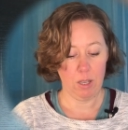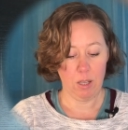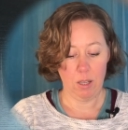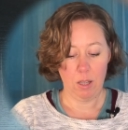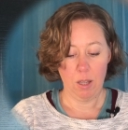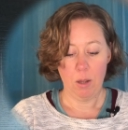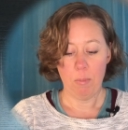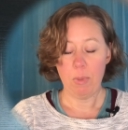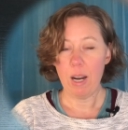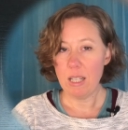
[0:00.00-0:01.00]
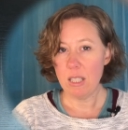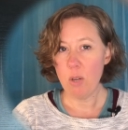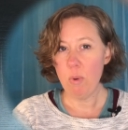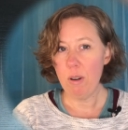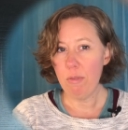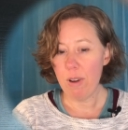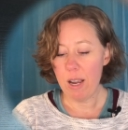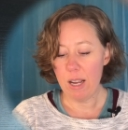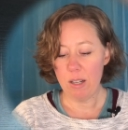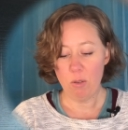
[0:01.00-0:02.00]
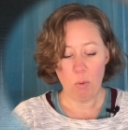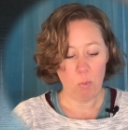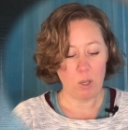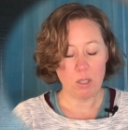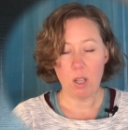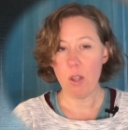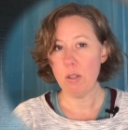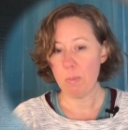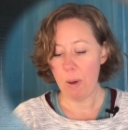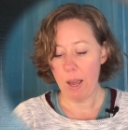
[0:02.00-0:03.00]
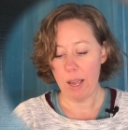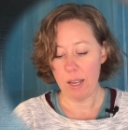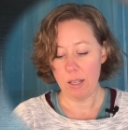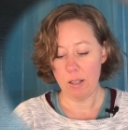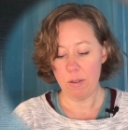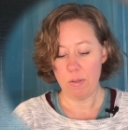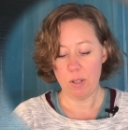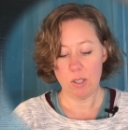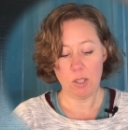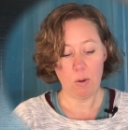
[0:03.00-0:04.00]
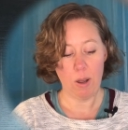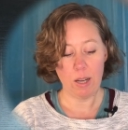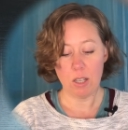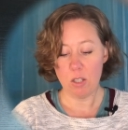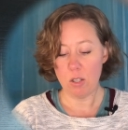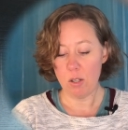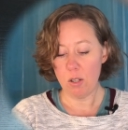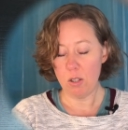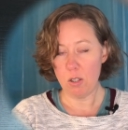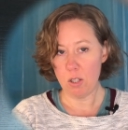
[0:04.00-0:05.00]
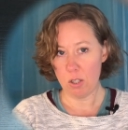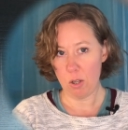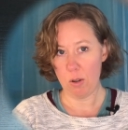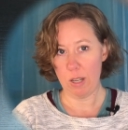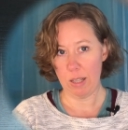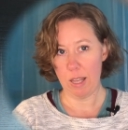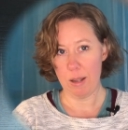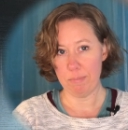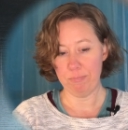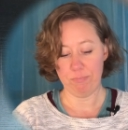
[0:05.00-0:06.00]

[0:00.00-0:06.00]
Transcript: But I still want to find what's close by, so I could just go like that.